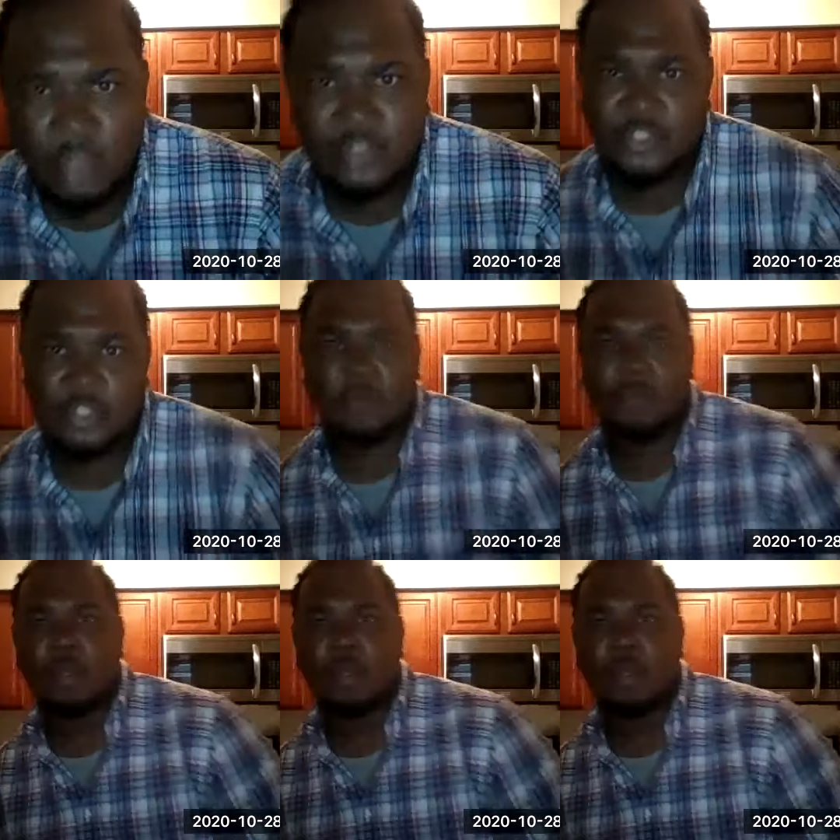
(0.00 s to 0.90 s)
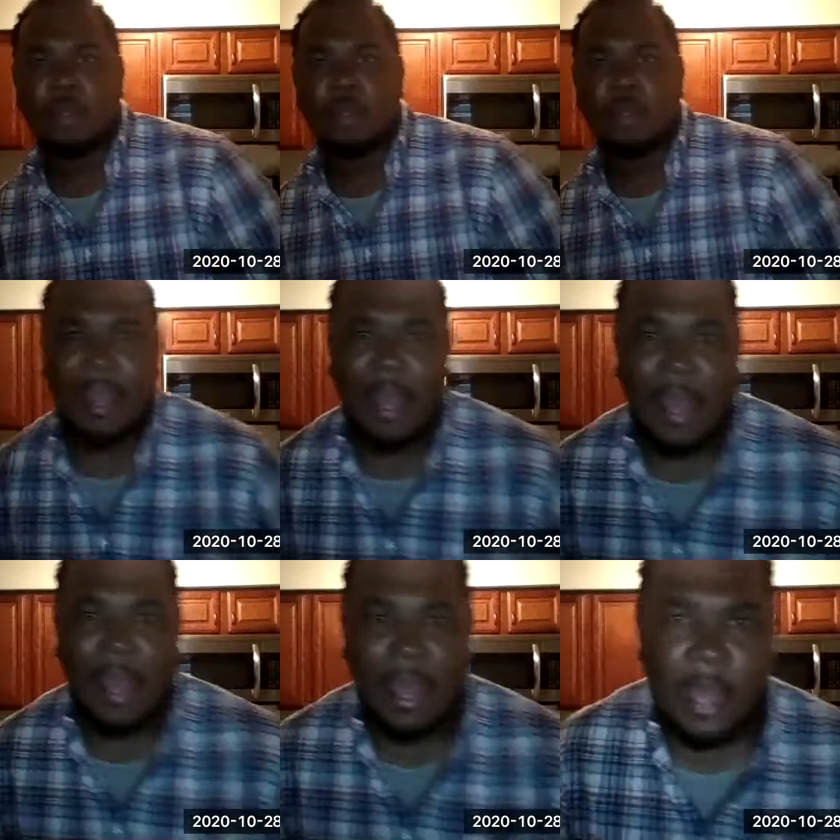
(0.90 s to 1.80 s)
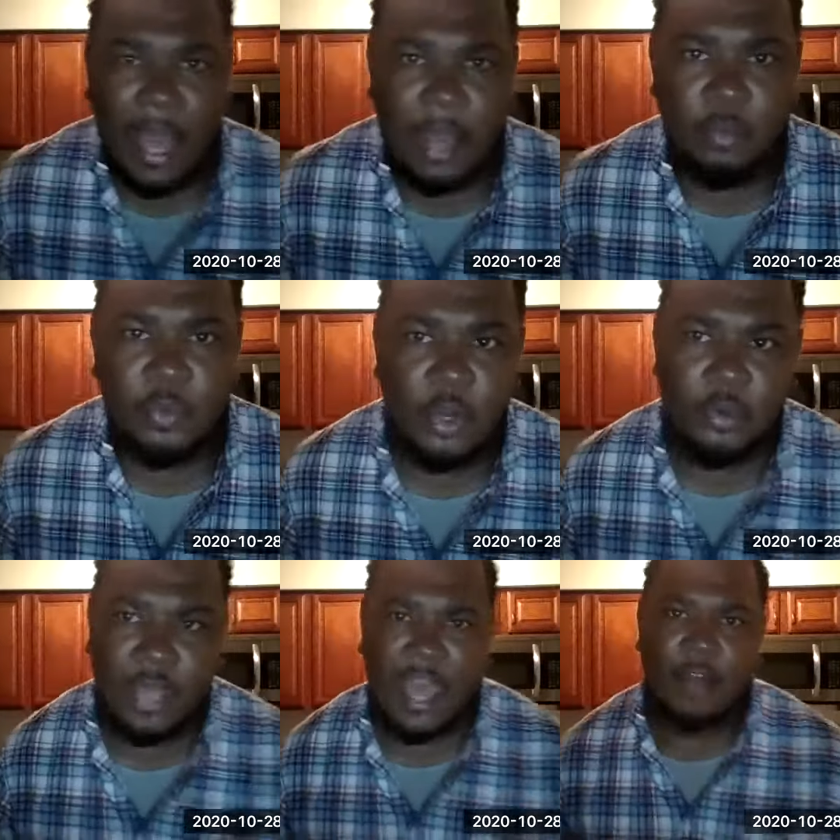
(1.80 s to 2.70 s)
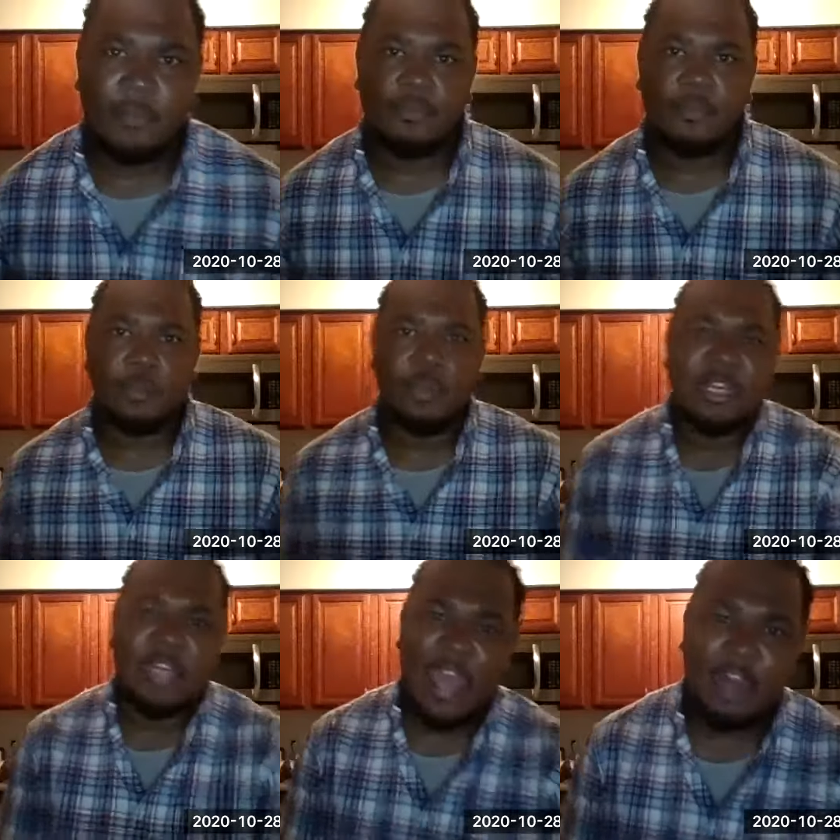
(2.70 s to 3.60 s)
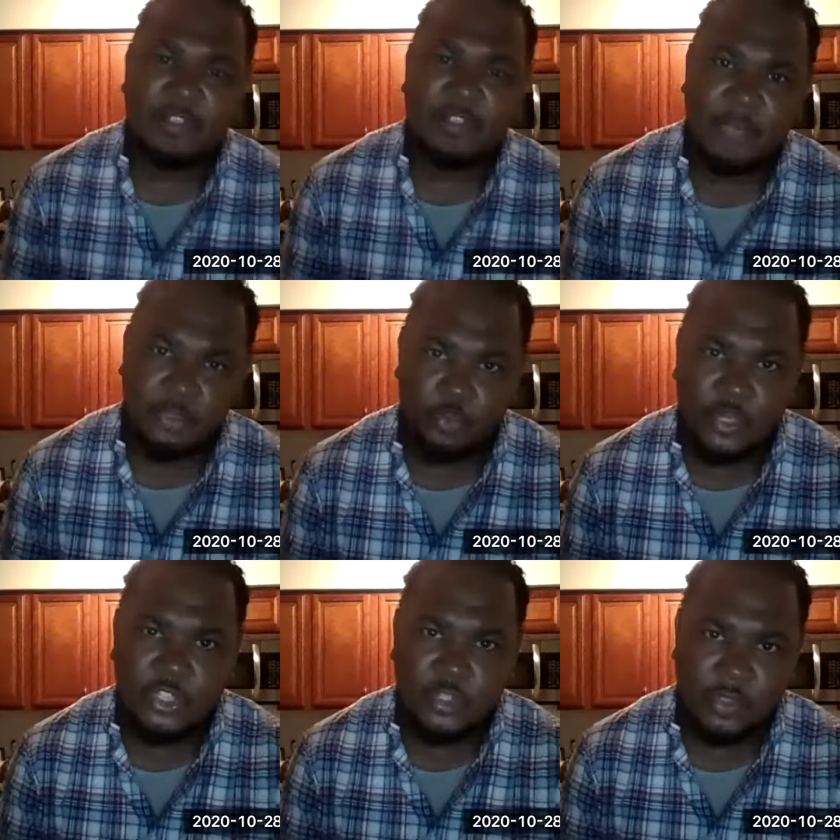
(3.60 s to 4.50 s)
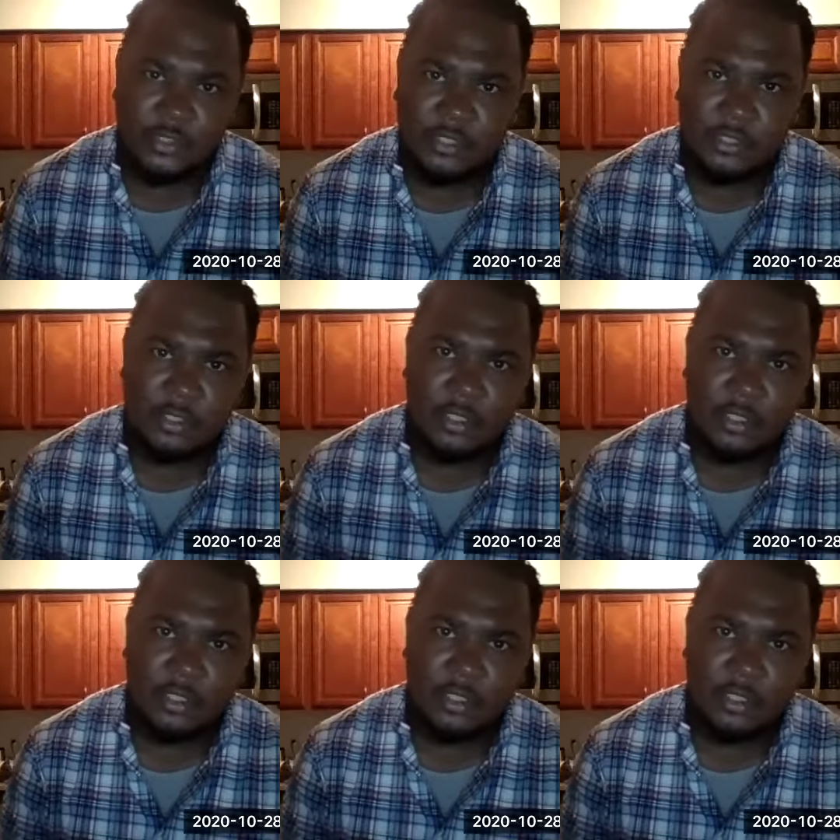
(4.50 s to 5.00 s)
And so I we didn't have as many resources